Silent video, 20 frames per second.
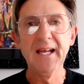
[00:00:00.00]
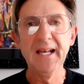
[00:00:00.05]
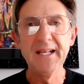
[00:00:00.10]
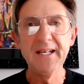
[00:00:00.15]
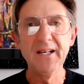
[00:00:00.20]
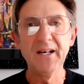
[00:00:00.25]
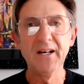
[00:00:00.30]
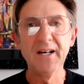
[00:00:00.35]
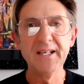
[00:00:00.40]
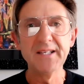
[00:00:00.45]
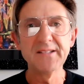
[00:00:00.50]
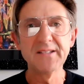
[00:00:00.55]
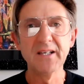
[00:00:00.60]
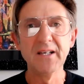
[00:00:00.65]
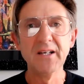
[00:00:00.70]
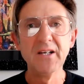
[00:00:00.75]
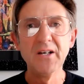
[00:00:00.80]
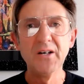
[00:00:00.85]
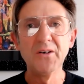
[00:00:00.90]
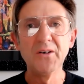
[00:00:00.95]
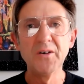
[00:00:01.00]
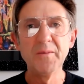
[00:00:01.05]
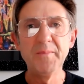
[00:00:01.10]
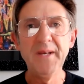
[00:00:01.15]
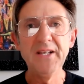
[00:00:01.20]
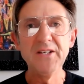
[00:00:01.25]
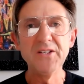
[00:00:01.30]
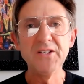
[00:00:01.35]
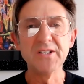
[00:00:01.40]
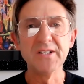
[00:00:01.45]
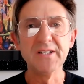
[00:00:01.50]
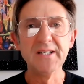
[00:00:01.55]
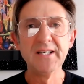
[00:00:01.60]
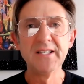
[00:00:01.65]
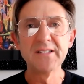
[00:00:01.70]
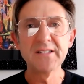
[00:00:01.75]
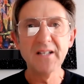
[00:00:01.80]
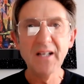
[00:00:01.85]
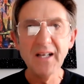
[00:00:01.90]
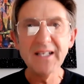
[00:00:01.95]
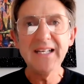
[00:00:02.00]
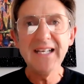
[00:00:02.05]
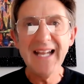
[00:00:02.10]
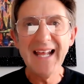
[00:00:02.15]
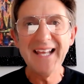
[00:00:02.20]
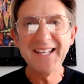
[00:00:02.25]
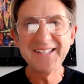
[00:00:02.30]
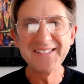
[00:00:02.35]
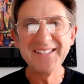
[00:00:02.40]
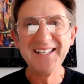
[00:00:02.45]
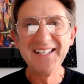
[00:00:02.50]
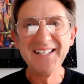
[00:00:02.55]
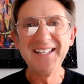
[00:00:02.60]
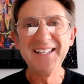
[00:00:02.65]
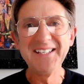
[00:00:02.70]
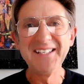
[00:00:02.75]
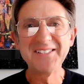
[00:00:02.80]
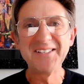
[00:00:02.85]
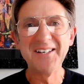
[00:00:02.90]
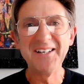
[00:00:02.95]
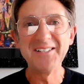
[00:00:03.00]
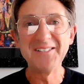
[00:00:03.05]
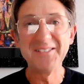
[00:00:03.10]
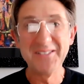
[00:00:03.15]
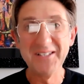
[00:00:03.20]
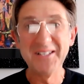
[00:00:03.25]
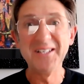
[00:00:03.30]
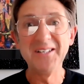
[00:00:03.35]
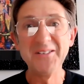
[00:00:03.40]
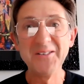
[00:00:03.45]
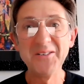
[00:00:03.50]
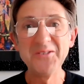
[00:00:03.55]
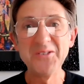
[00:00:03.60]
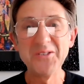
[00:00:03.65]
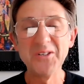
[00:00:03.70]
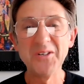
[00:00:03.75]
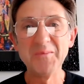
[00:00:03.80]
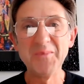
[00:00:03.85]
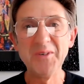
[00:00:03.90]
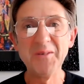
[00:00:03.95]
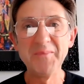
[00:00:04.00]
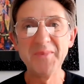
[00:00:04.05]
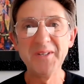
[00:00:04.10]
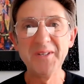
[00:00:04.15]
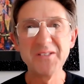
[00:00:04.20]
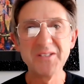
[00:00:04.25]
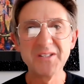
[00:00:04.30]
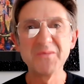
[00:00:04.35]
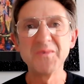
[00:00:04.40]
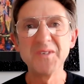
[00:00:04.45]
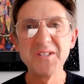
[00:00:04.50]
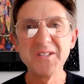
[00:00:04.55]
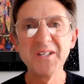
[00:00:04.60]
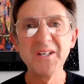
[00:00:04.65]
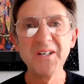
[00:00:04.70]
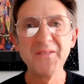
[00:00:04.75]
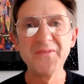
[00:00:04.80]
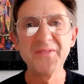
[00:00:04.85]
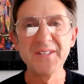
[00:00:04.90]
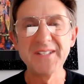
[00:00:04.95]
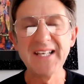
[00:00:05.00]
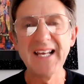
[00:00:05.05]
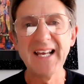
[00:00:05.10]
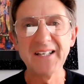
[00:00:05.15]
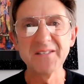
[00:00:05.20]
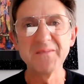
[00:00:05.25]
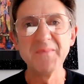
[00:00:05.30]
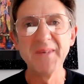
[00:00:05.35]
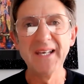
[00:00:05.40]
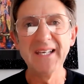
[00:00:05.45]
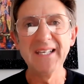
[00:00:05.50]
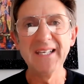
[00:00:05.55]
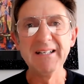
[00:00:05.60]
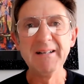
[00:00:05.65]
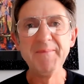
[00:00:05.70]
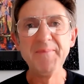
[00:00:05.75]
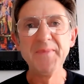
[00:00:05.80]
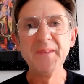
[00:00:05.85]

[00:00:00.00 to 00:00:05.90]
an ISA or a pension. Slightly less inside certainly an onshore bond, because the reserve for tax made